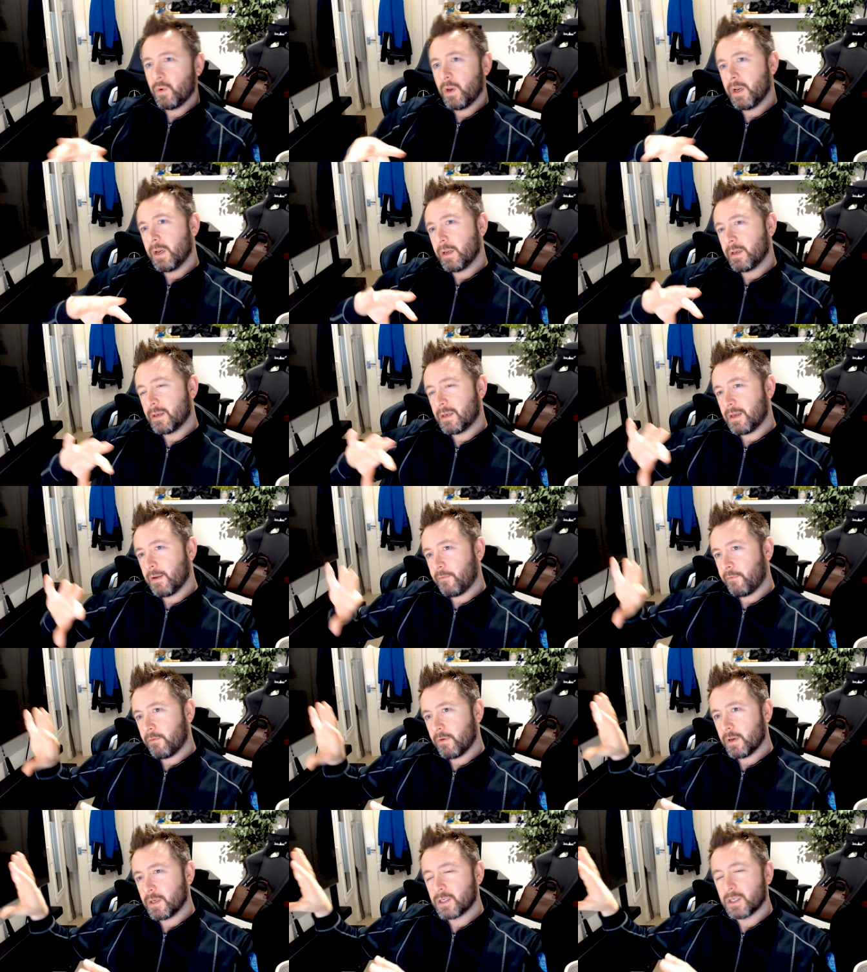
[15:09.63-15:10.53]
in a
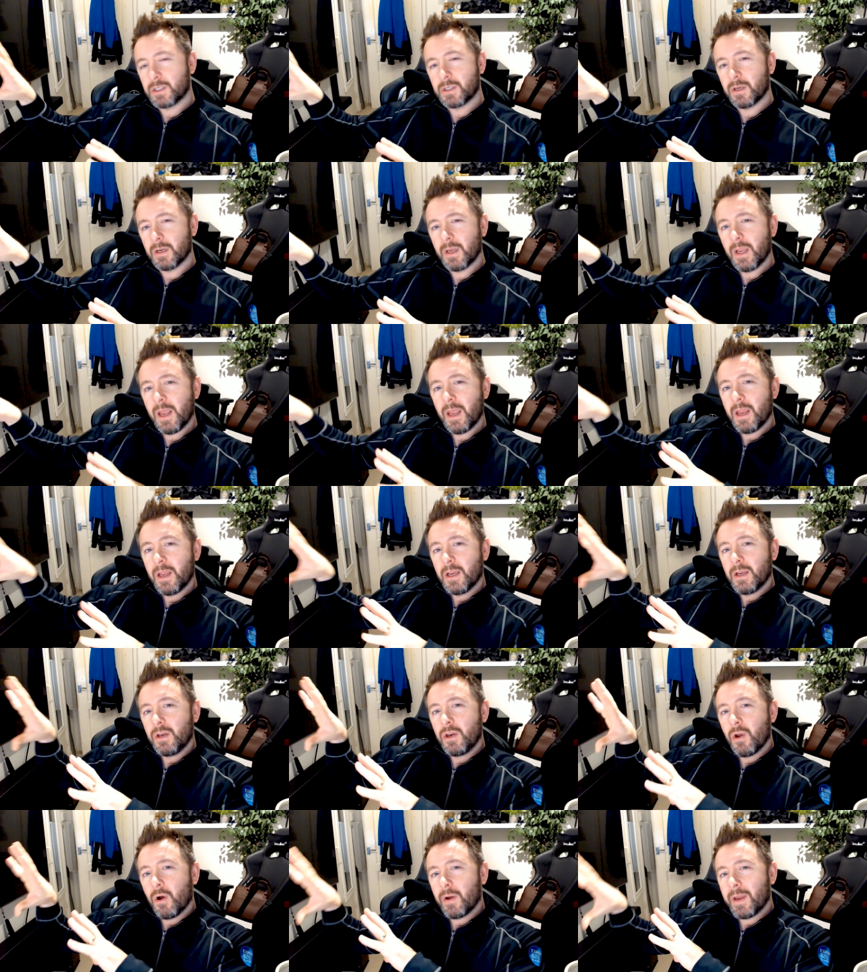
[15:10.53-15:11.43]
different, she's
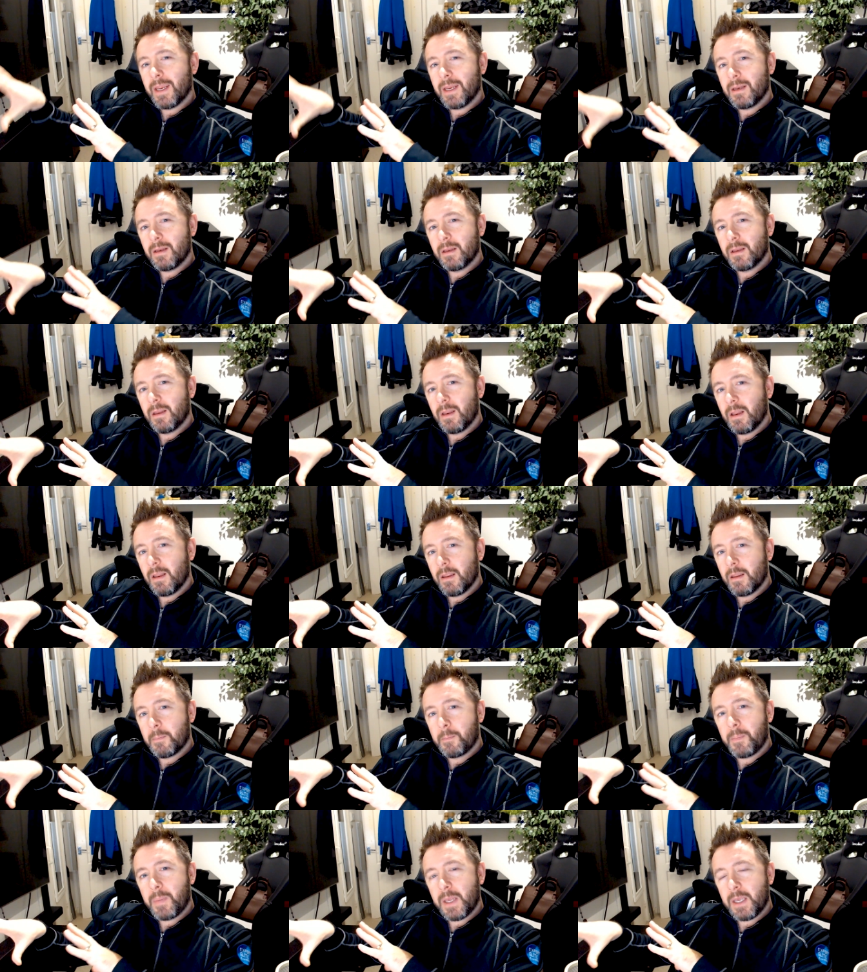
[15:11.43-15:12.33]
not in
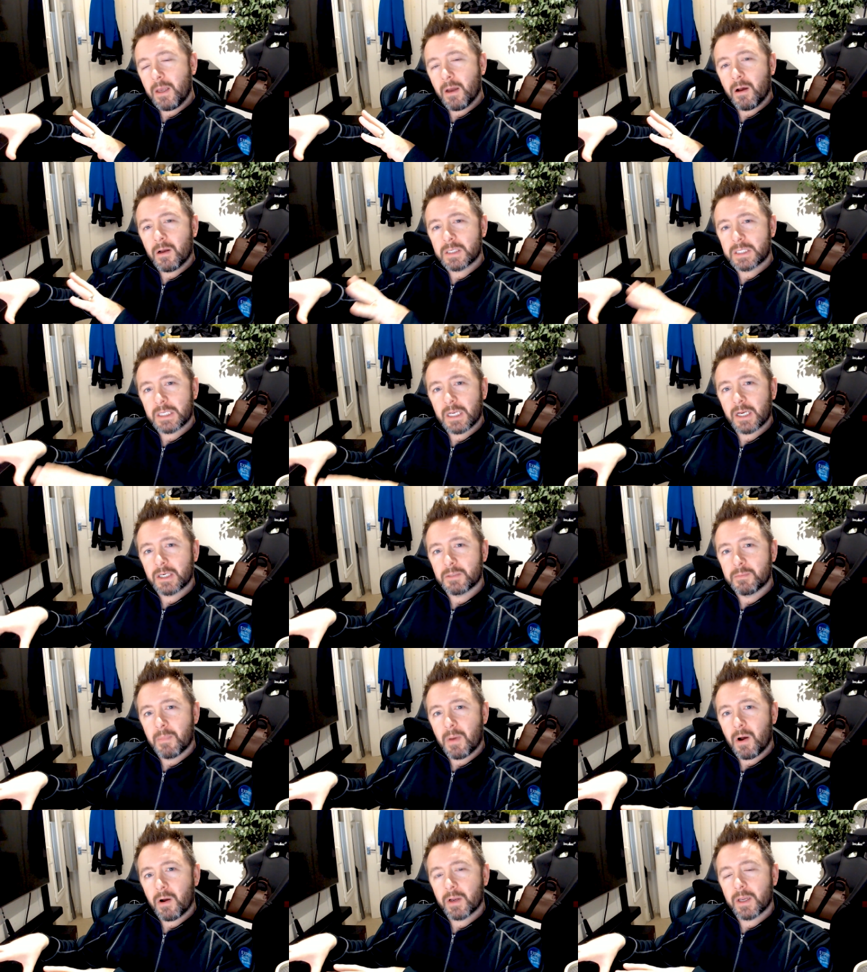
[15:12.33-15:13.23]
the
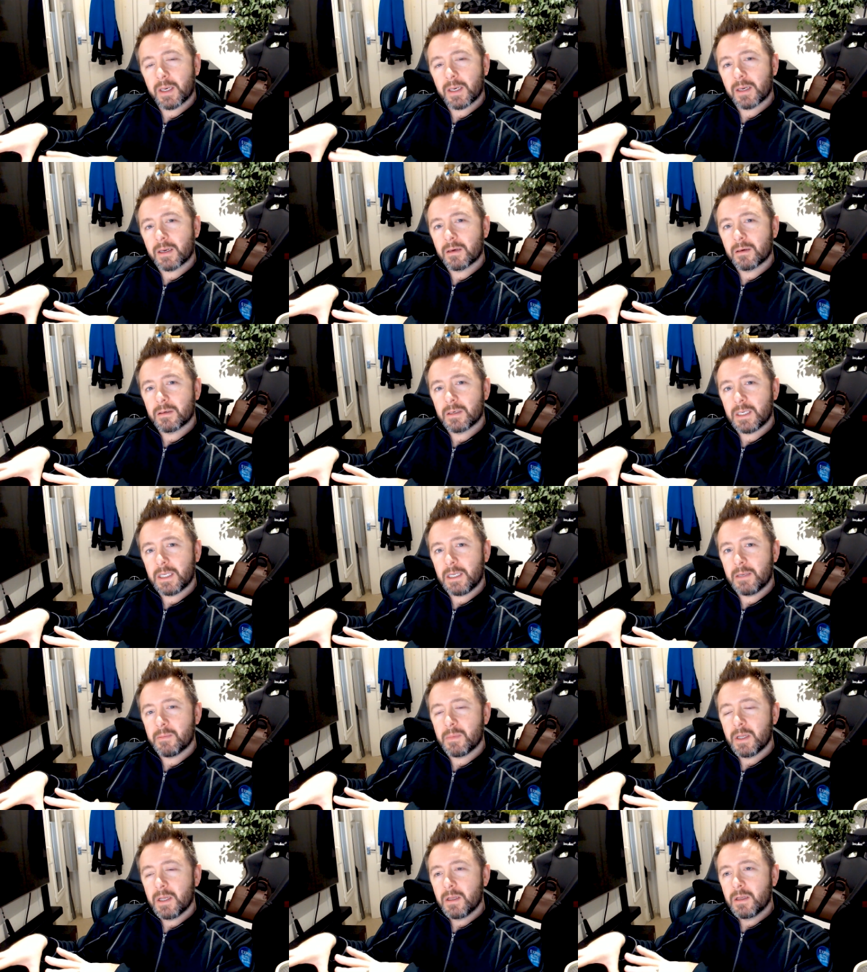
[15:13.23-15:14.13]
PR/marketing
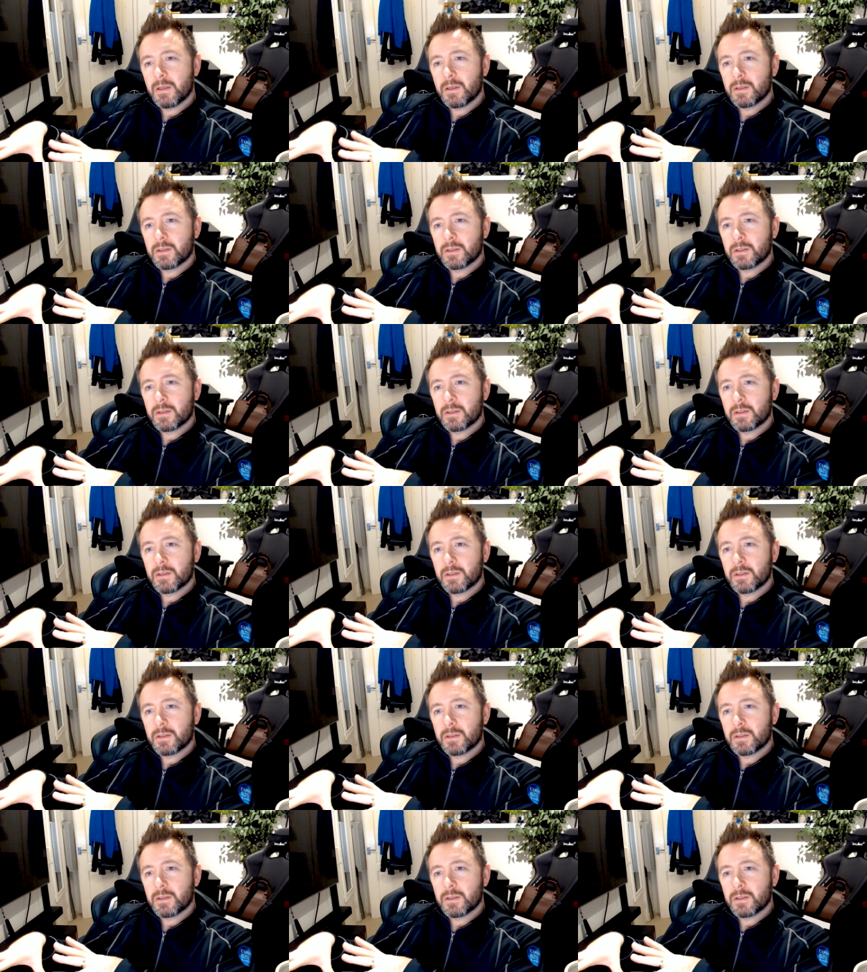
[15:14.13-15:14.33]
team.